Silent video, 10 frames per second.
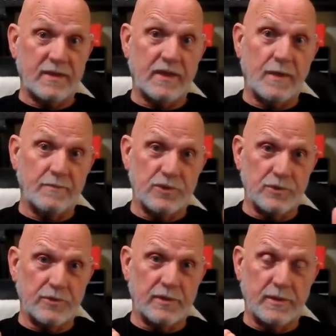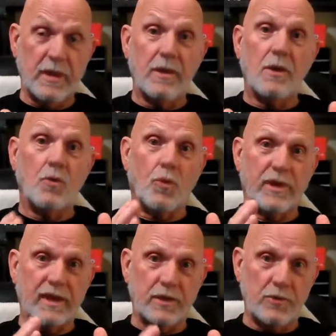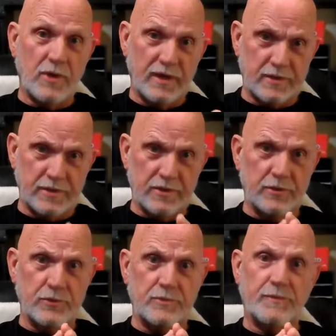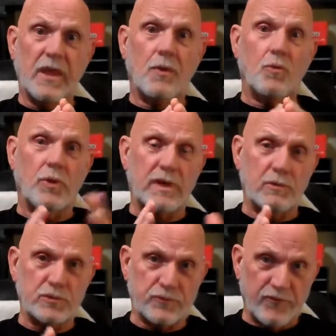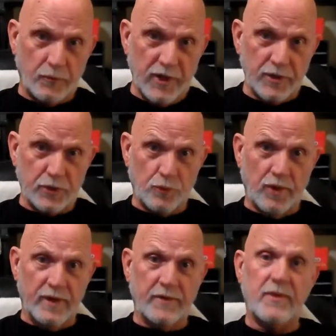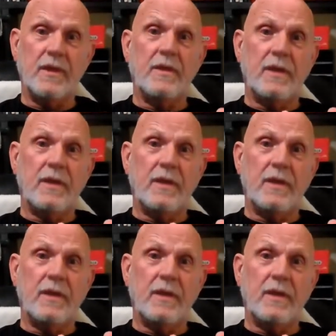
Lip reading: I kept doing what I knew I could do, what I was familiar with.